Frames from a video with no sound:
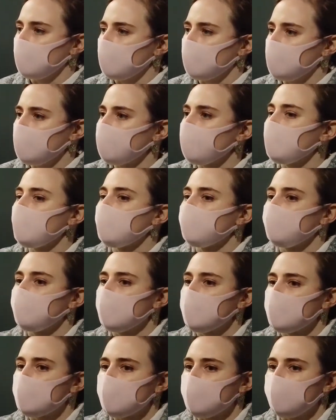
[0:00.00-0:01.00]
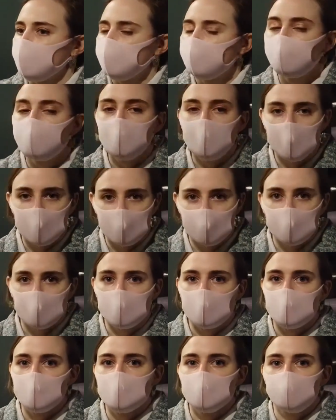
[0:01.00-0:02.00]
different offerings of
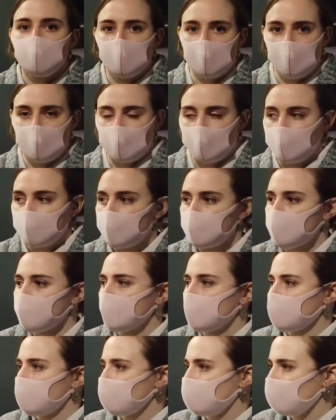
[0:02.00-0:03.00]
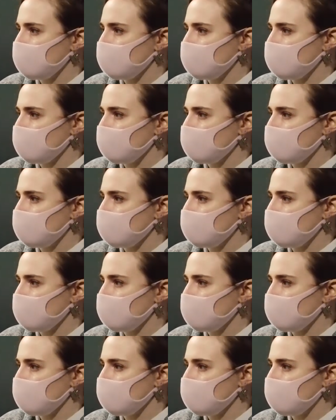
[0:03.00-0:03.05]
flowers, plants,